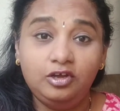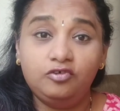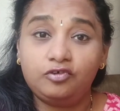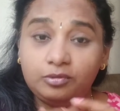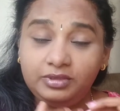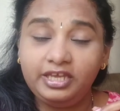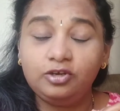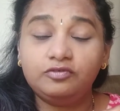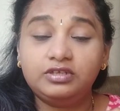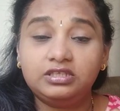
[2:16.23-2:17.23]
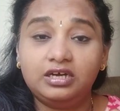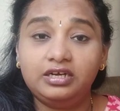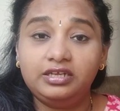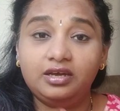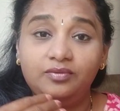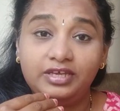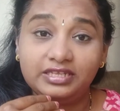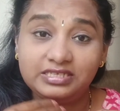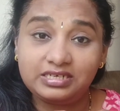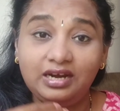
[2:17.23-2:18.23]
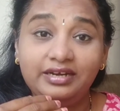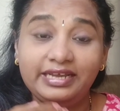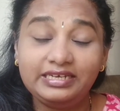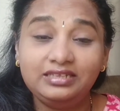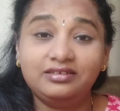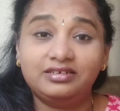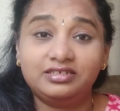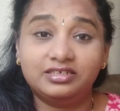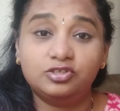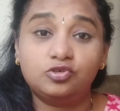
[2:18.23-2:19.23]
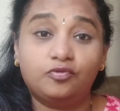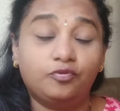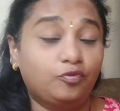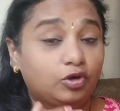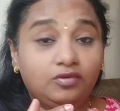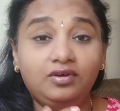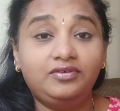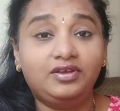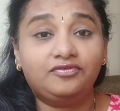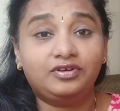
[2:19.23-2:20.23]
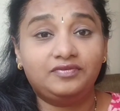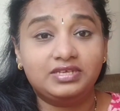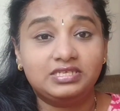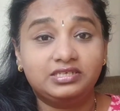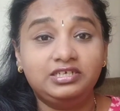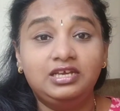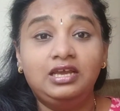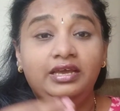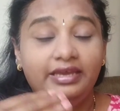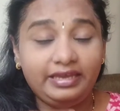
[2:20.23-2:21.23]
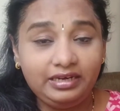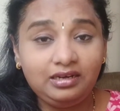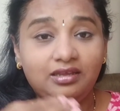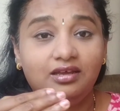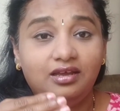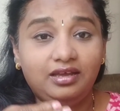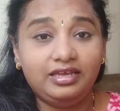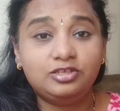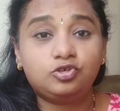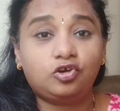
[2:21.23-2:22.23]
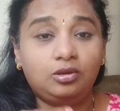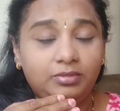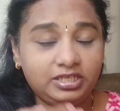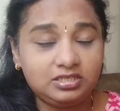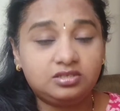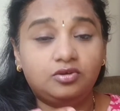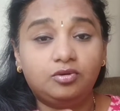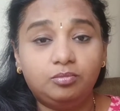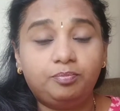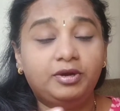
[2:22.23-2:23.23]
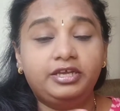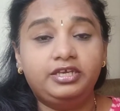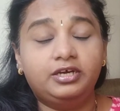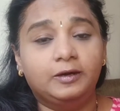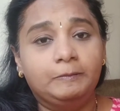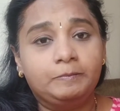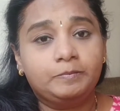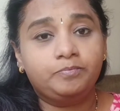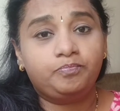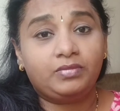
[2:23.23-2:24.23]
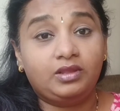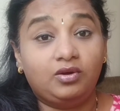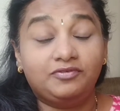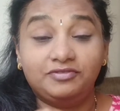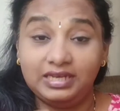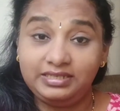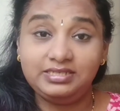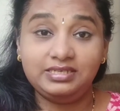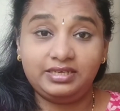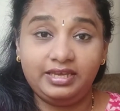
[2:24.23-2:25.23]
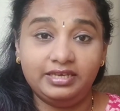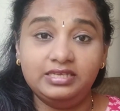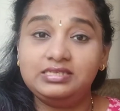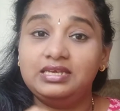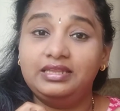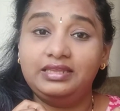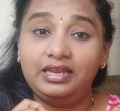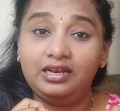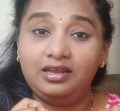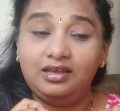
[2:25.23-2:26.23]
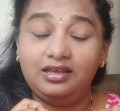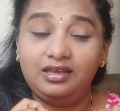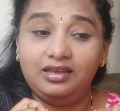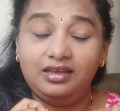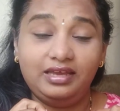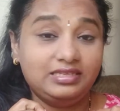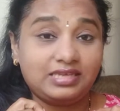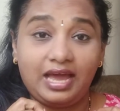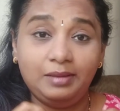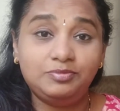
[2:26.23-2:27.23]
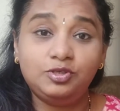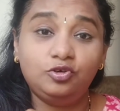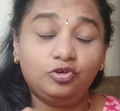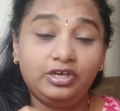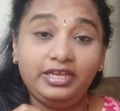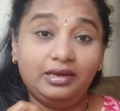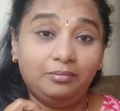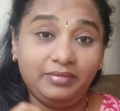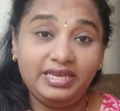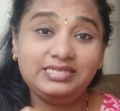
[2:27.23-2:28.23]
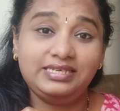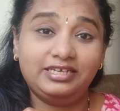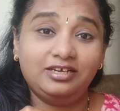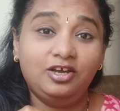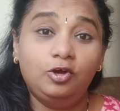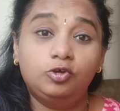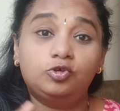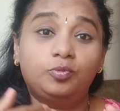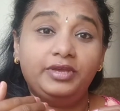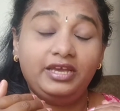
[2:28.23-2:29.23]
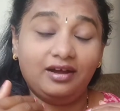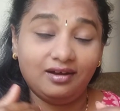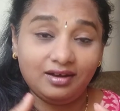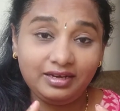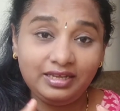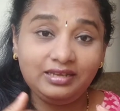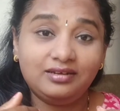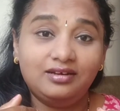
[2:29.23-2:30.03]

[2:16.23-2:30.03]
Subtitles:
From the end of the 3rd year, we can start getting the returns of whatever we have invested in installments per year. Now, if that is the case, then it's absolutely amazing to be earning,